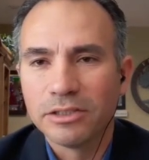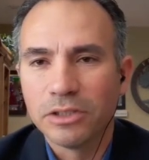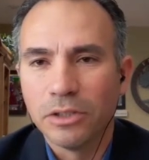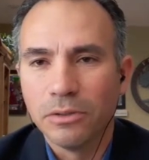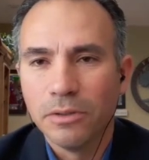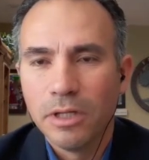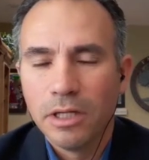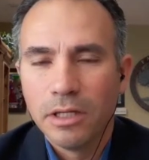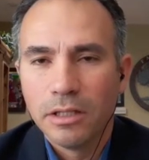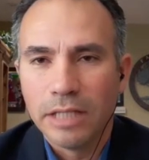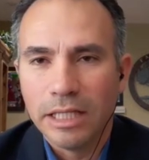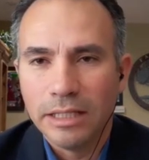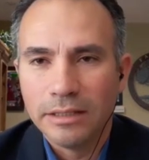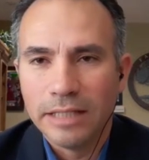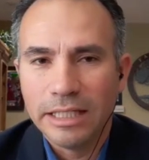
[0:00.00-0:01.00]
So
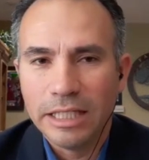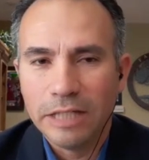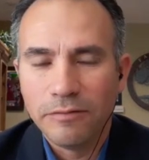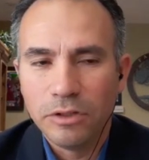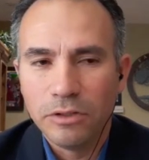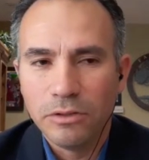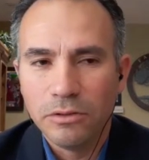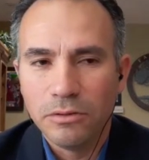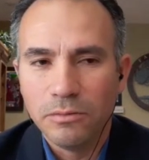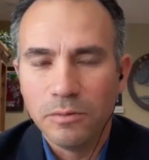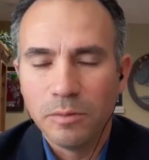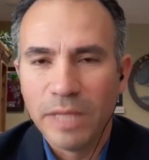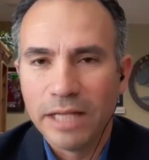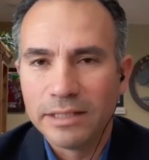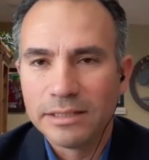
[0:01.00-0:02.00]
they give you
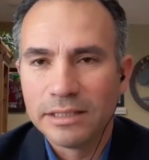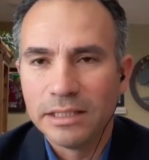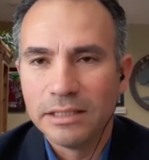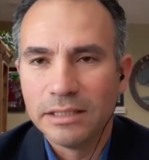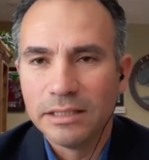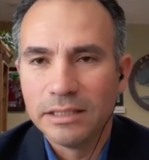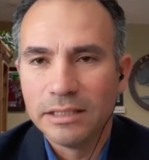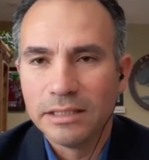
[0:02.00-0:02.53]
medicine